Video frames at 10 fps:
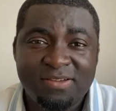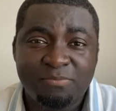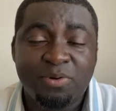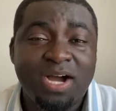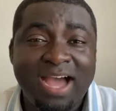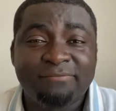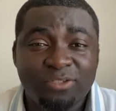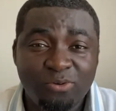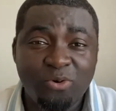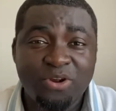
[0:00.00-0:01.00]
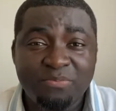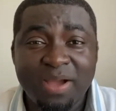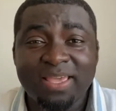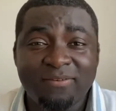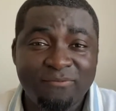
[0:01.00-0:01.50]
But after going
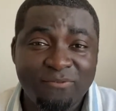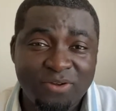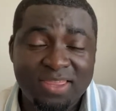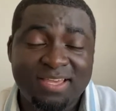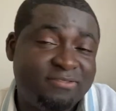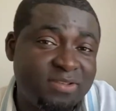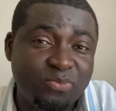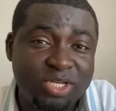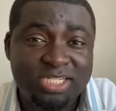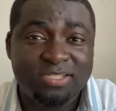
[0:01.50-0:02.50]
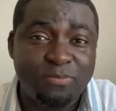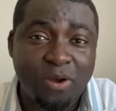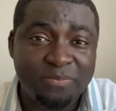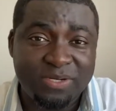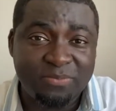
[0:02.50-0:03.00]
back and forth, if someone just
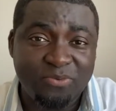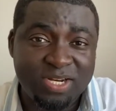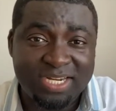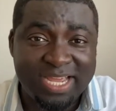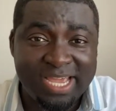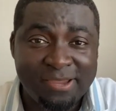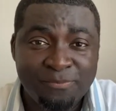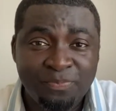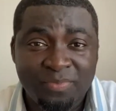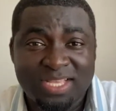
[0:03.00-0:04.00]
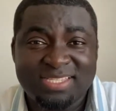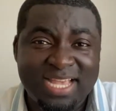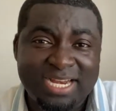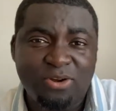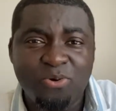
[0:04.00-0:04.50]
popped up one day and
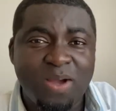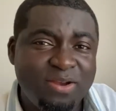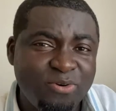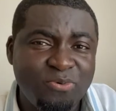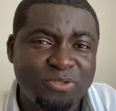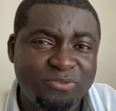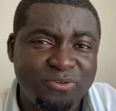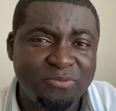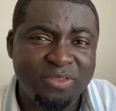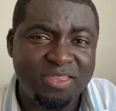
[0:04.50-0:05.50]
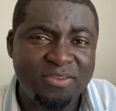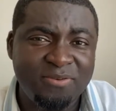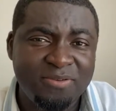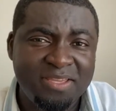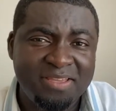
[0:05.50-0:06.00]
said, "Oh, I know what's wrong with you,"